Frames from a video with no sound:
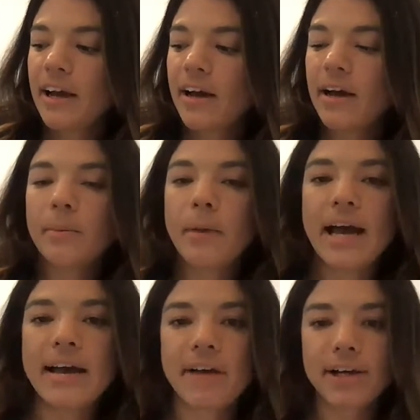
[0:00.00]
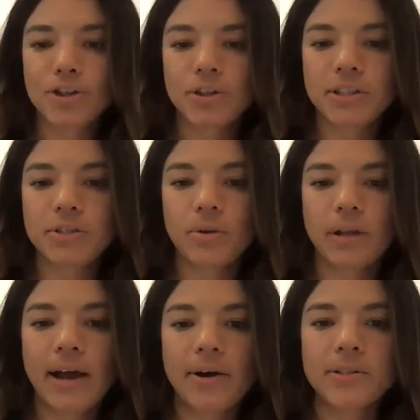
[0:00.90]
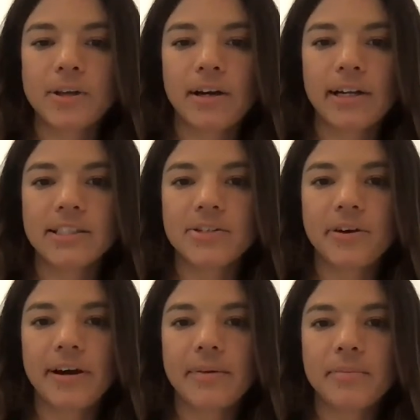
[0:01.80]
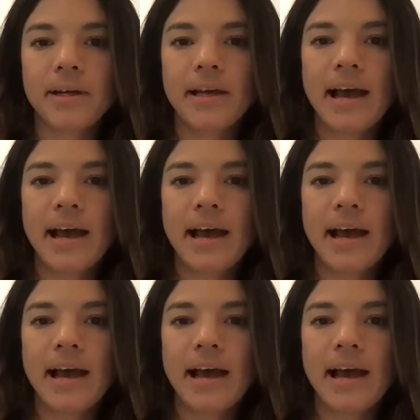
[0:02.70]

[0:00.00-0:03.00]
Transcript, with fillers: Um, I have actually sold a house on Instagram.